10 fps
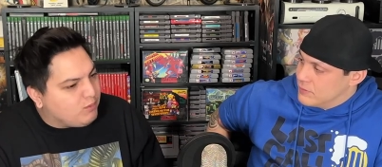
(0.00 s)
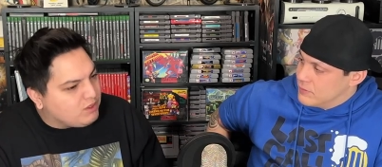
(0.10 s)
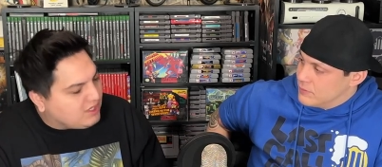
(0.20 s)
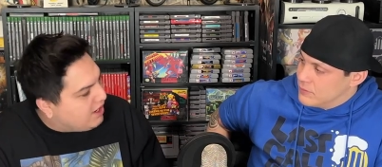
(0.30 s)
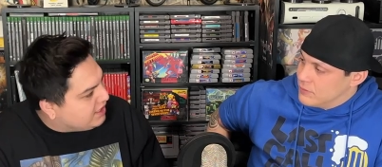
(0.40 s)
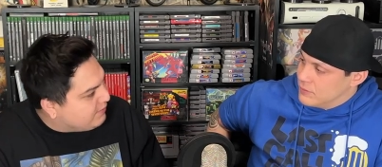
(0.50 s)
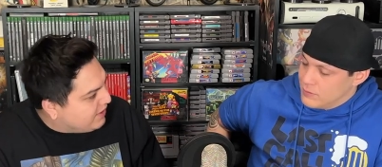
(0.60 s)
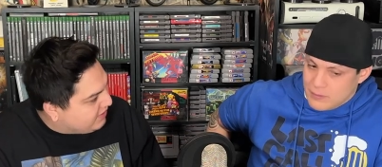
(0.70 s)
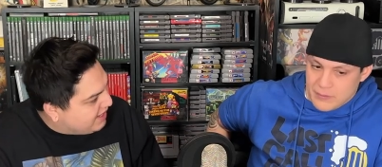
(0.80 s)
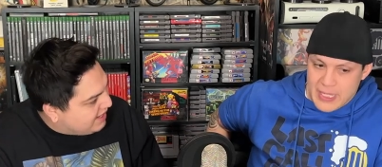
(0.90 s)
Speaker 1: were talking
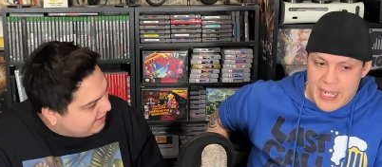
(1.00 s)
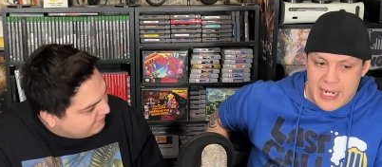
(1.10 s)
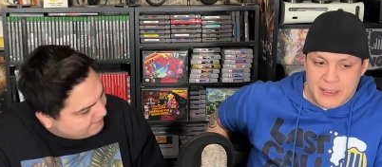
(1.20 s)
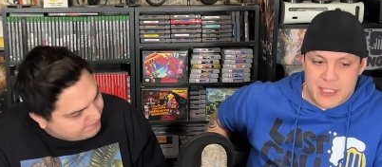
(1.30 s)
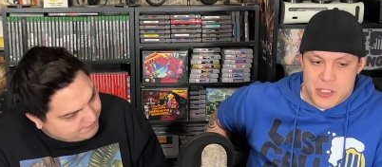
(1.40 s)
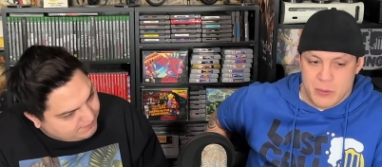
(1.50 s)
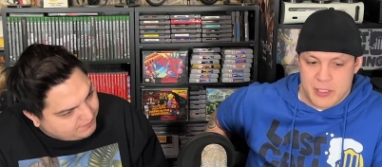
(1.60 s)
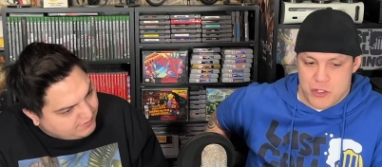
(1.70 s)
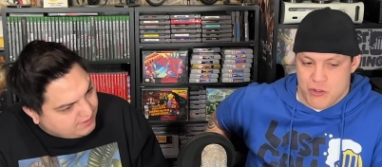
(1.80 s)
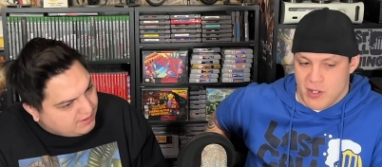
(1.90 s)
about that.
Speaker 2: Yeah, and I thought she was
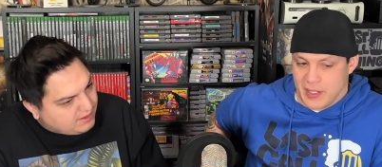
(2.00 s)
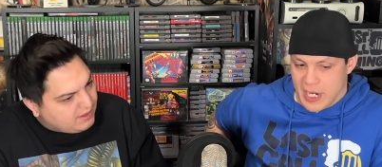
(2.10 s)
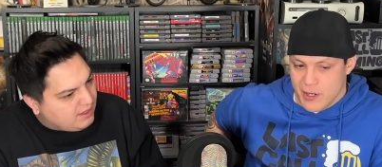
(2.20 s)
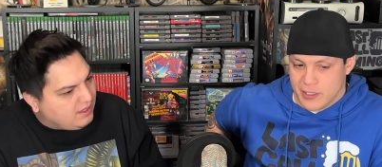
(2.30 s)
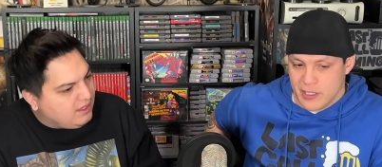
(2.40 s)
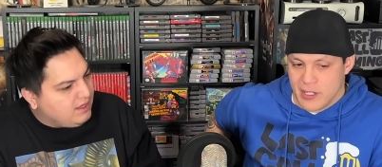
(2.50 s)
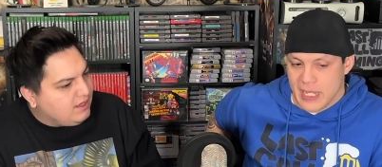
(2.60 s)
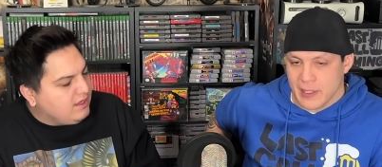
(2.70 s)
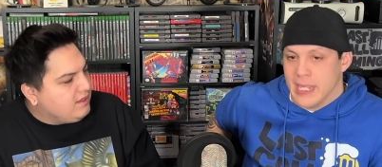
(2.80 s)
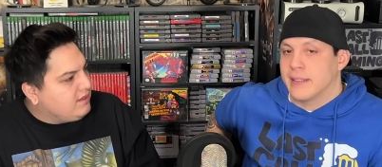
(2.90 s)
a strong strong character. I
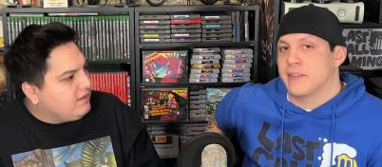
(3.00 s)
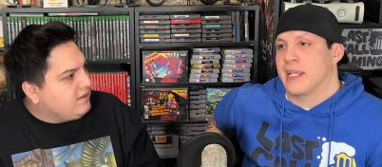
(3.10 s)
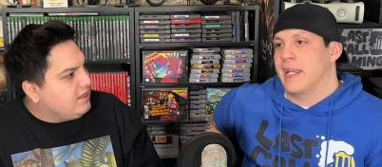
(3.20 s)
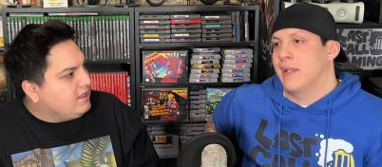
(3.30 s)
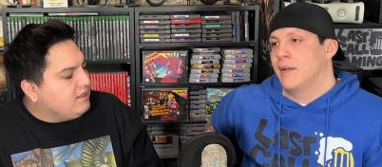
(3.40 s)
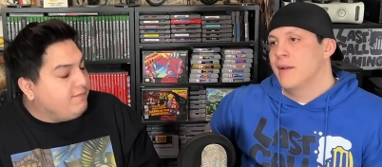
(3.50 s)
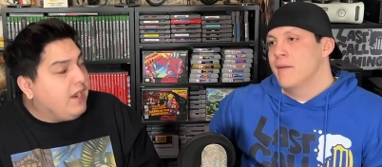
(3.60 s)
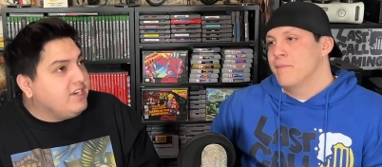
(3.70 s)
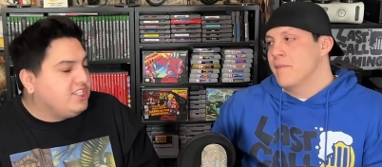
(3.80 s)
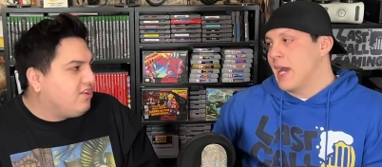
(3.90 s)
like that they
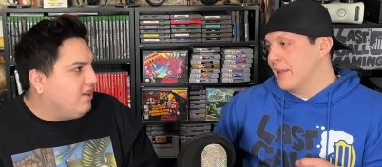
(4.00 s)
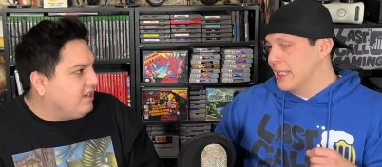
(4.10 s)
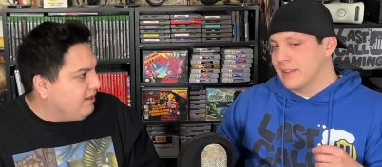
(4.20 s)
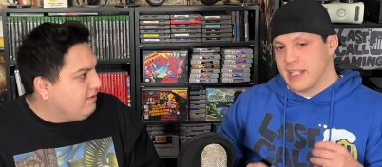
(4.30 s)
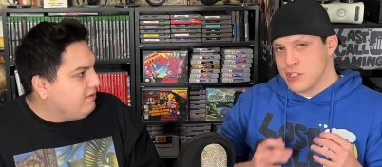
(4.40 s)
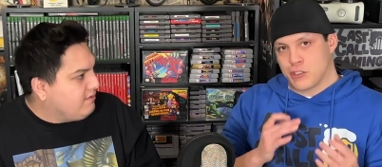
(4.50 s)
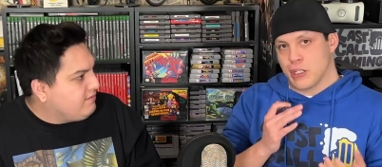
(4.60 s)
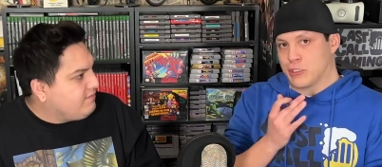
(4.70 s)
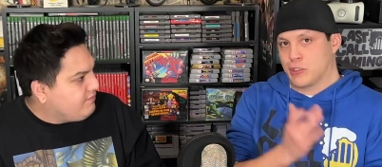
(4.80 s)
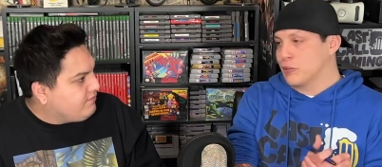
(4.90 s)
very strong. I like that they
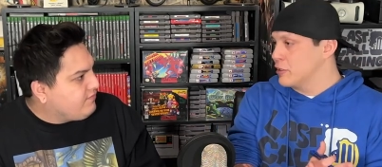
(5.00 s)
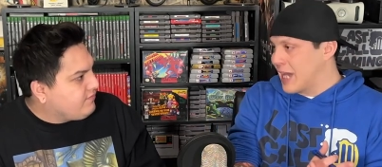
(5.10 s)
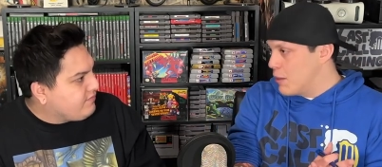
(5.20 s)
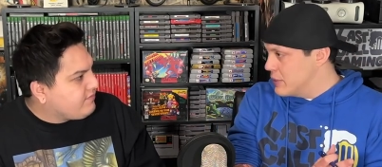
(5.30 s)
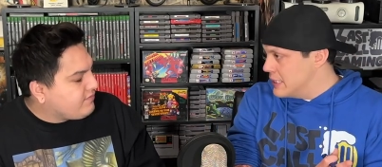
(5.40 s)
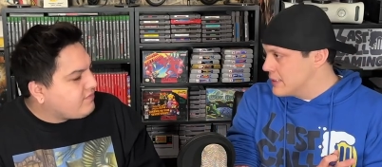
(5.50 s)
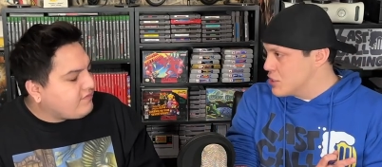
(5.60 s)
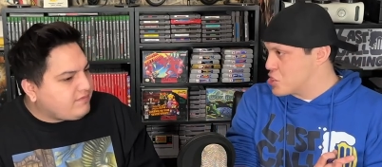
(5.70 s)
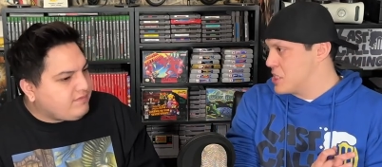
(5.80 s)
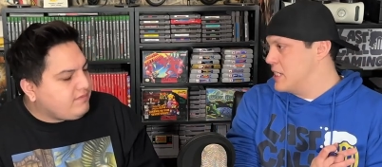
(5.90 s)
assert the dominance
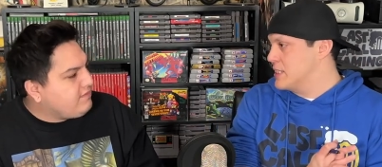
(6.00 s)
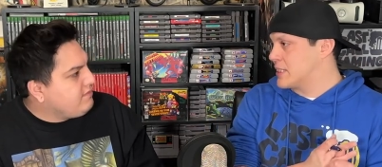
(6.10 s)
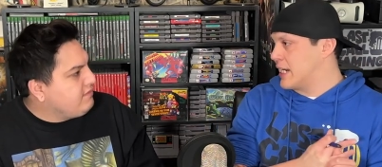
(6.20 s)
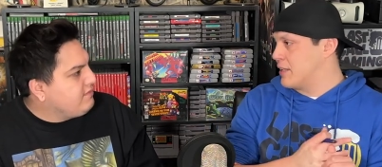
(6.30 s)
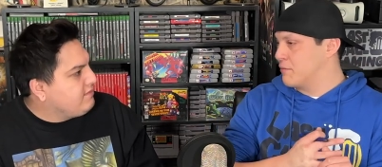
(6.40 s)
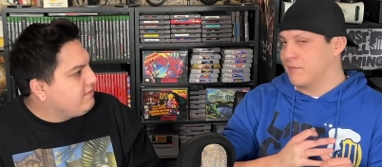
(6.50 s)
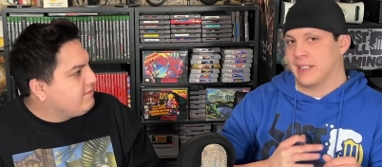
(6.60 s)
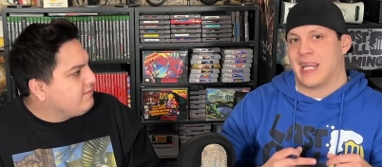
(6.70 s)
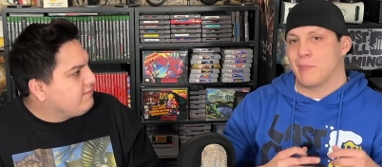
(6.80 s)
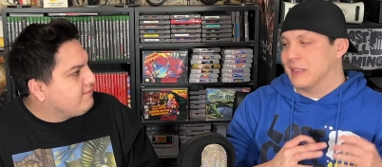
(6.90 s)
that she is kind of
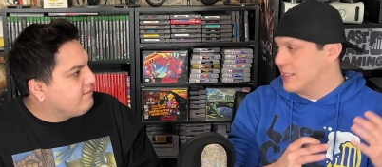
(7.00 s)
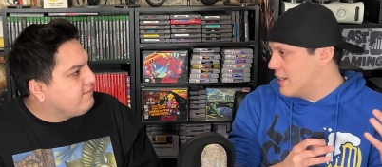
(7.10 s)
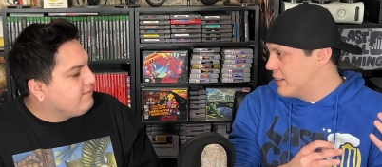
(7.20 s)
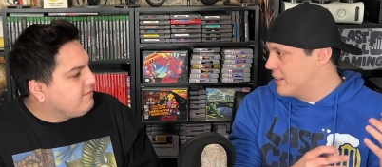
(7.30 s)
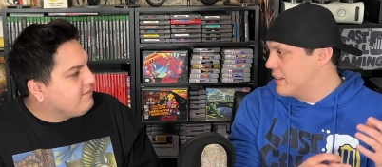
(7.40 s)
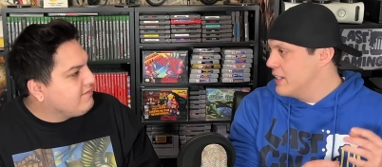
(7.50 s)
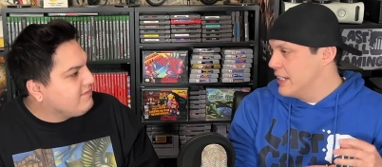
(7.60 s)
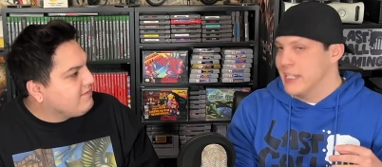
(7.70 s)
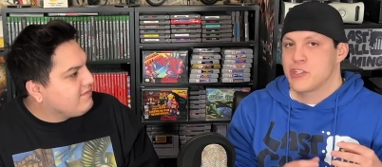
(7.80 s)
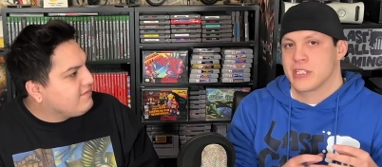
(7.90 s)
the capitan and
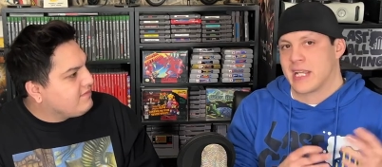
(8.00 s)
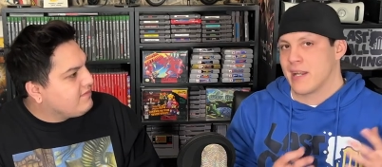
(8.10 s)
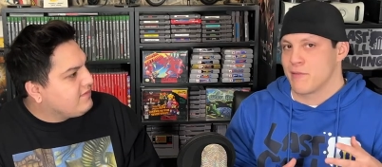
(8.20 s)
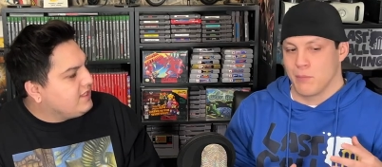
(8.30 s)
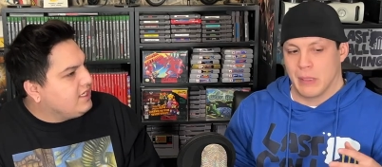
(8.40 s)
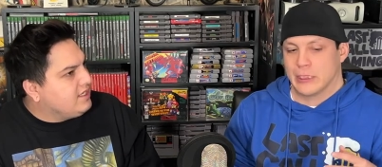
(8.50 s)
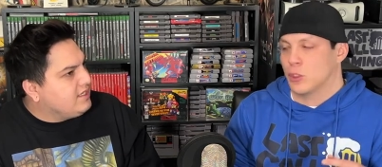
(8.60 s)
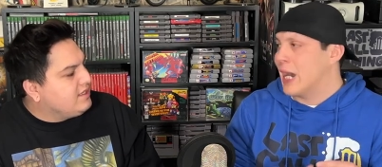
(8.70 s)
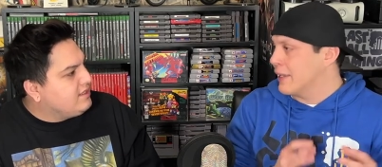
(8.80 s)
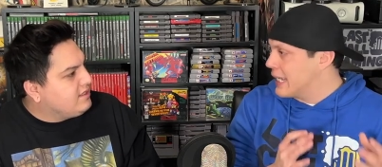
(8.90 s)
he's just kind of the
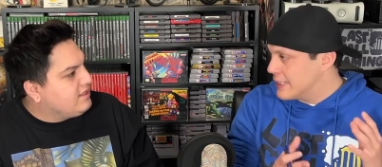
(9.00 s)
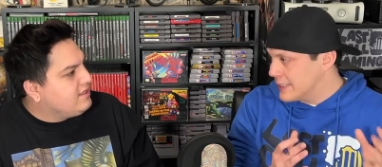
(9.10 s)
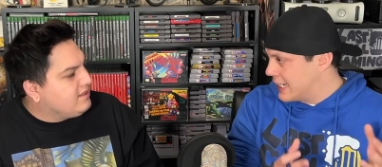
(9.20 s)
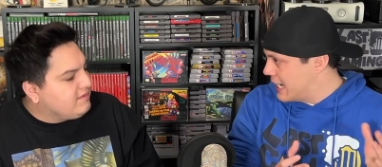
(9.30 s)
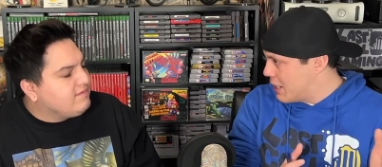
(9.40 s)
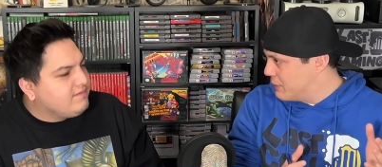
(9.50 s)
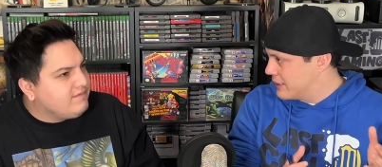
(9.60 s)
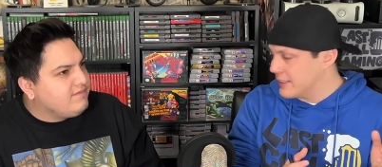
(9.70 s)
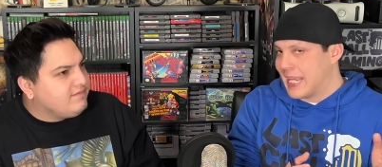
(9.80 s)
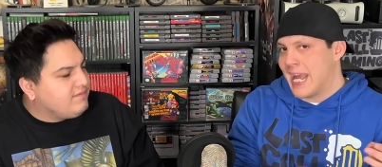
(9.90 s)
muscle. I like the dynamic
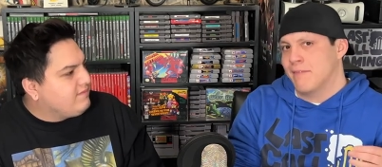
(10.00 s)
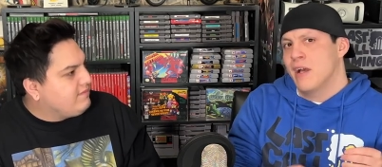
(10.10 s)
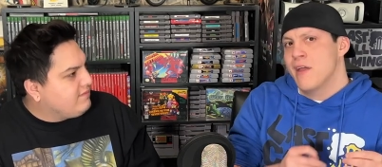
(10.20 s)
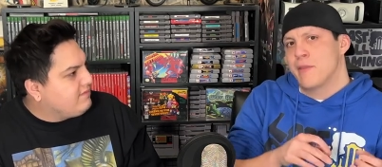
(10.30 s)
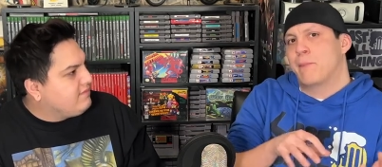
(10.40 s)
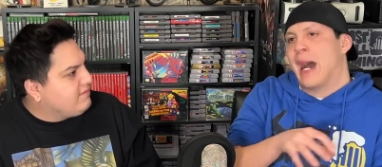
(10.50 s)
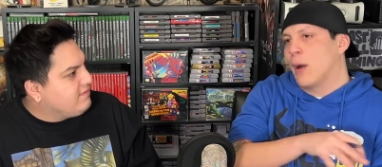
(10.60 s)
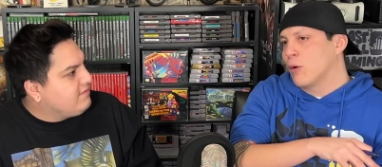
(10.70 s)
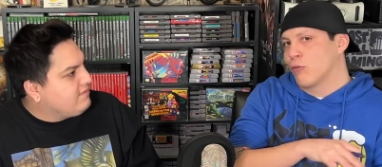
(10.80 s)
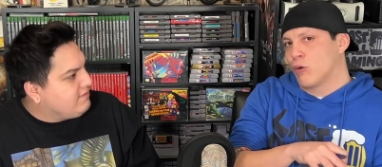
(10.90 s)
that they have, the
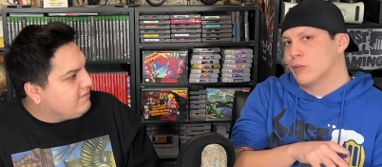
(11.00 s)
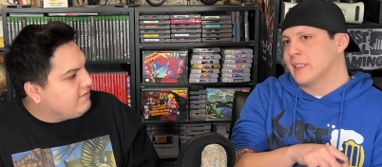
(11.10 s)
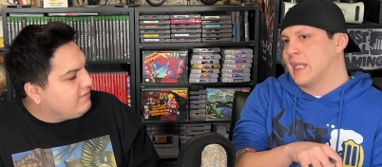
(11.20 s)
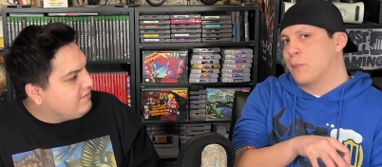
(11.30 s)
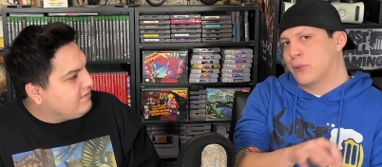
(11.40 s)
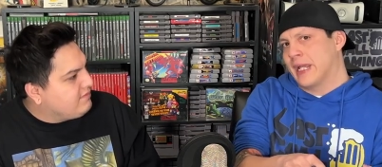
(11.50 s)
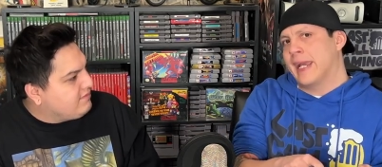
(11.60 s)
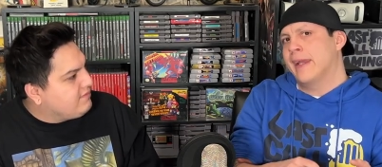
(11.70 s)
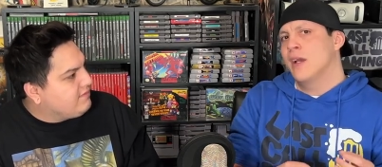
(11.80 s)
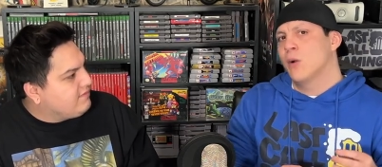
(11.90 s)
power roles that they
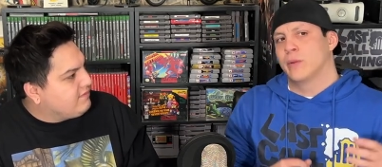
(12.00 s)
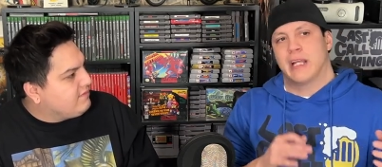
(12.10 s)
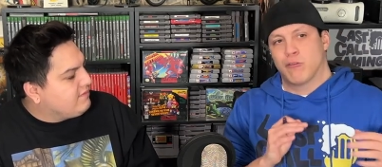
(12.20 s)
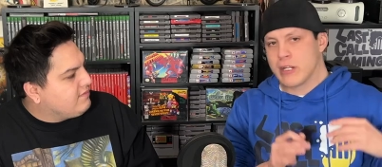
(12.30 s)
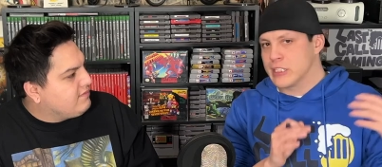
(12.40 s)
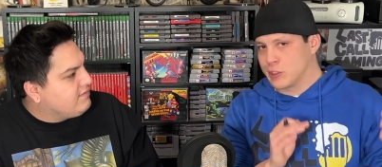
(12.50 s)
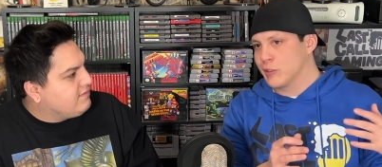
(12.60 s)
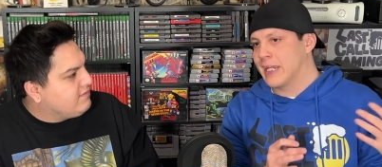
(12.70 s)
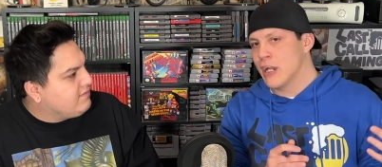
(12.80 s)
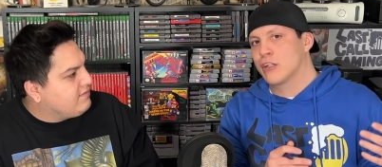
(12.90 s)
play when they run into
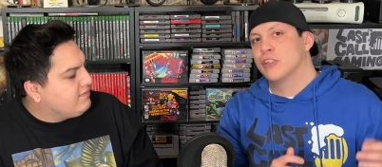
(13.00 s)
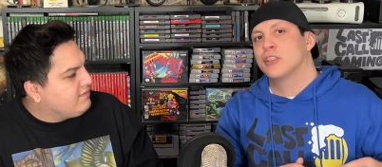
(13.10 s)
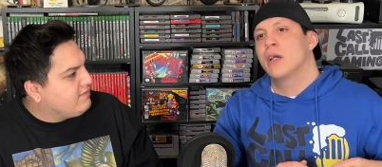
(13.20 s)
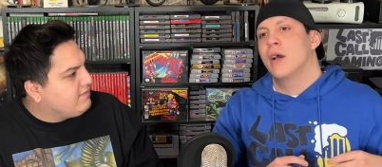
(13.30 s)
certain characters.